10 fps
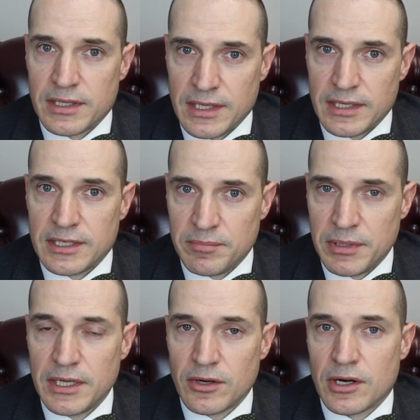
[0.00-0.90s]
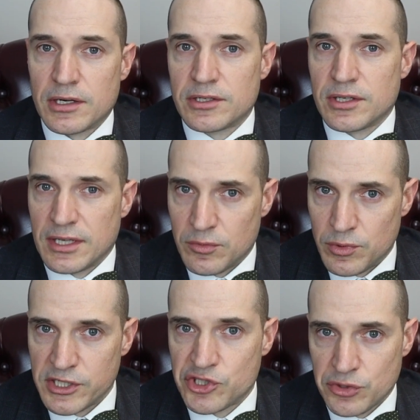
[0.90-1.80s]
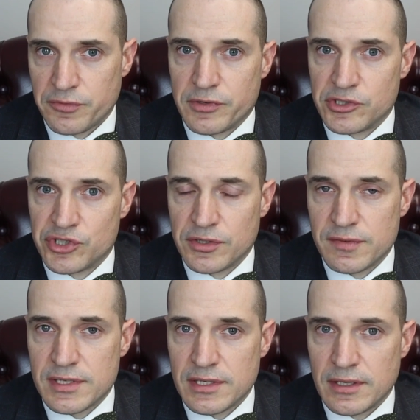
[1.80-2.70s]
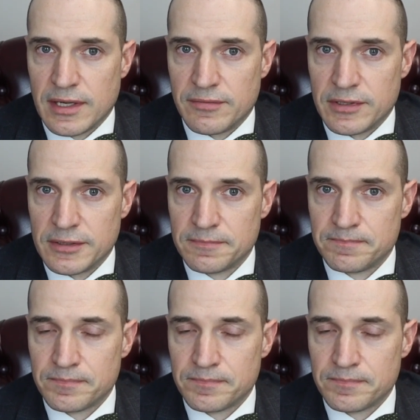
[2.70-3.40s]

and the NDP are to the original version of C-11.